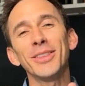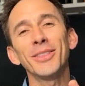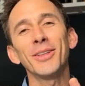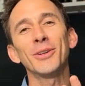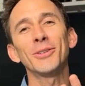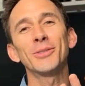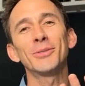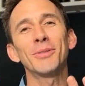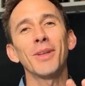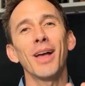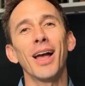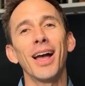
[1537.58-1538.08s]

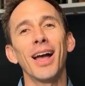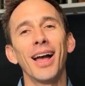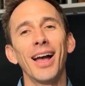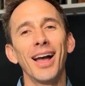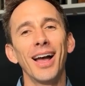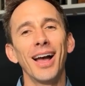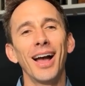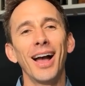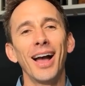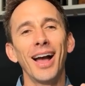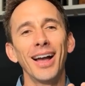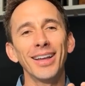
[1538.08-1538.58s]
there's
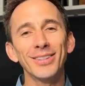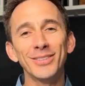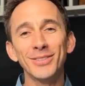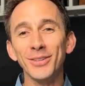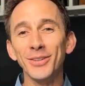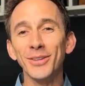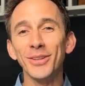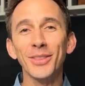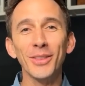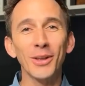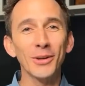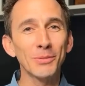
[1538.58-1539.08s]
I
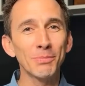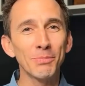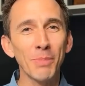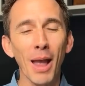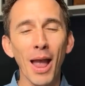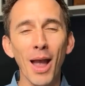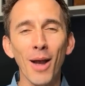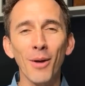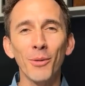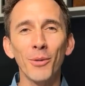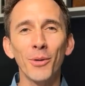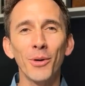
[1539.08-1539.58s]
still think there's
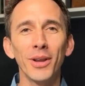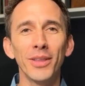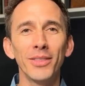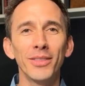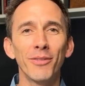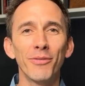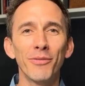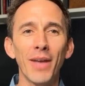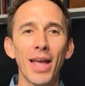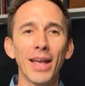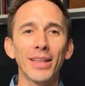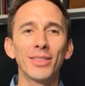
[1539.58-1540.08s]
power in
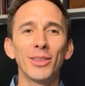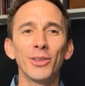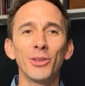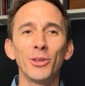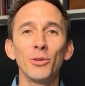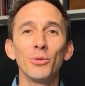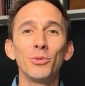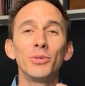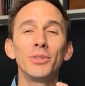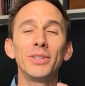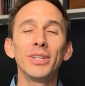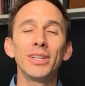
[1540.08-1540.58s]
the fact that
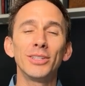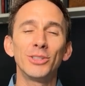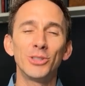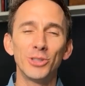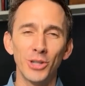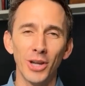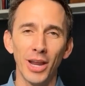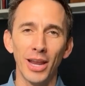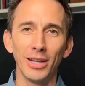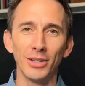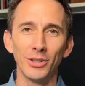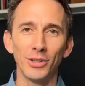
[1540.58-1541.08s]
you did
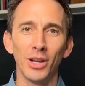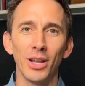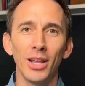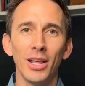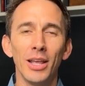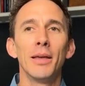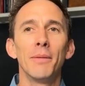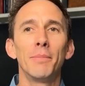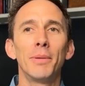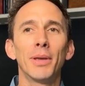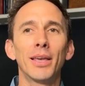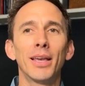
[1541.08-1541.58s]
change
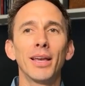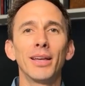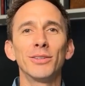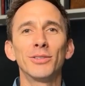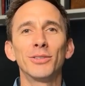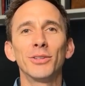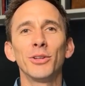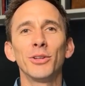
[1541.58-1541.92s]
because